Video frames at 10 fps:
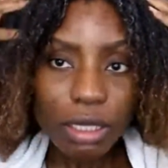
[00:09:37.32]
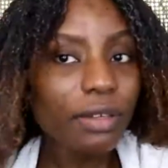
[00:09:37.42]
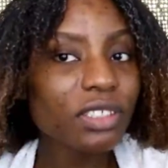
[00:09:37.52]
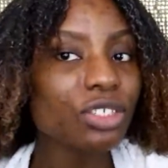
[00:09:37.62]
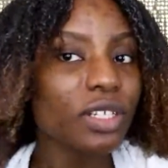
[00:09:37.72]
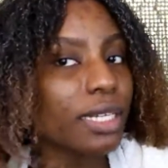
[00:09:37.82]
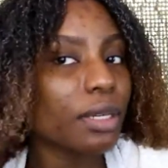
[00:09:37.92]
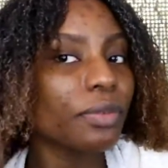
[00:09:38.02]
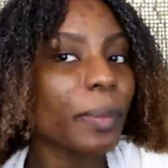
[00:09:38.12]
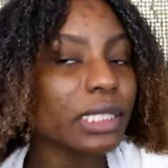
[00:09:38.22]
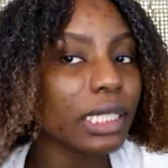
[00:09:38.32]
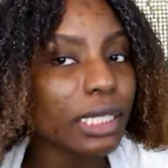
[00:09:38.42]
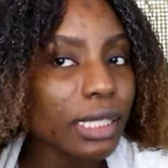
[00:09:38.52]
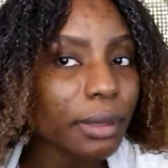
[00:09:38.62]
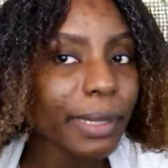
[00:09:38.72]
more water to my head to
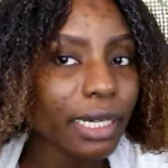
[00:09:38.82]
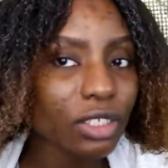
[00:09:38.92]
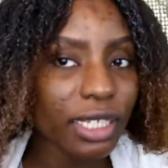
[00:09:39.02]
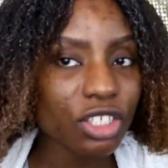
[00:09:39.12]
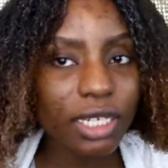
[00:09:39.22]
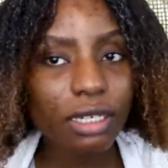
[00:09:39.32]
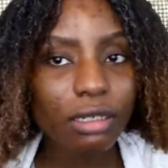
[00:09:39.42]
basically saturate